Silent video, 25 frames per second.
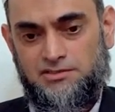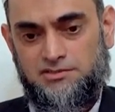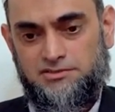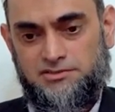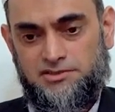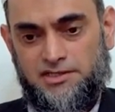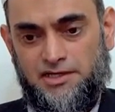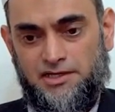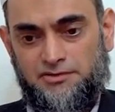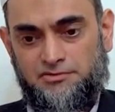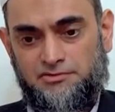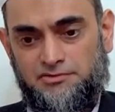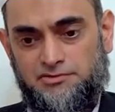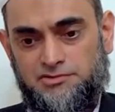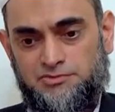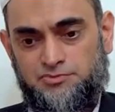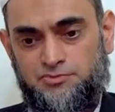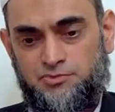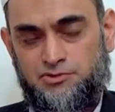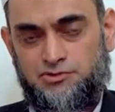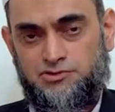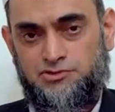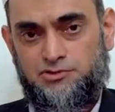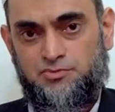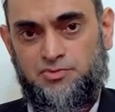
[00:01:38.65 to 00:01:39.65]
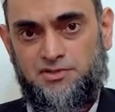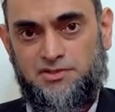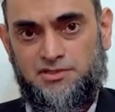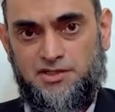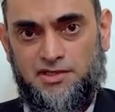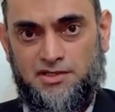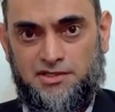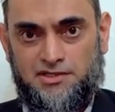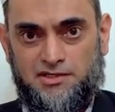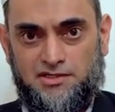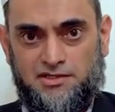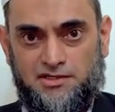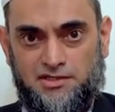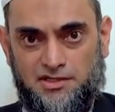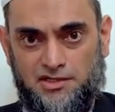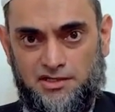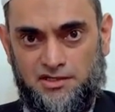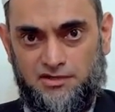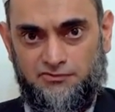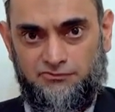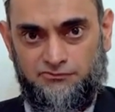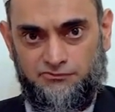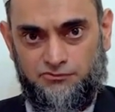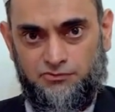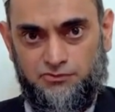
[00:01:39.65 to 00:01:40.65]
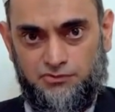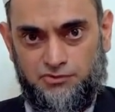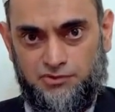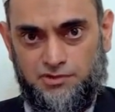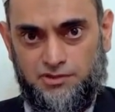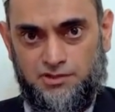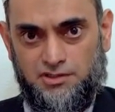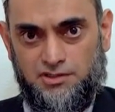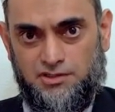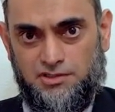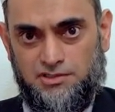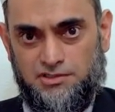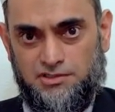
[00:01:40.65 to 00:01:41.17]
that you're supposed to be taking in a food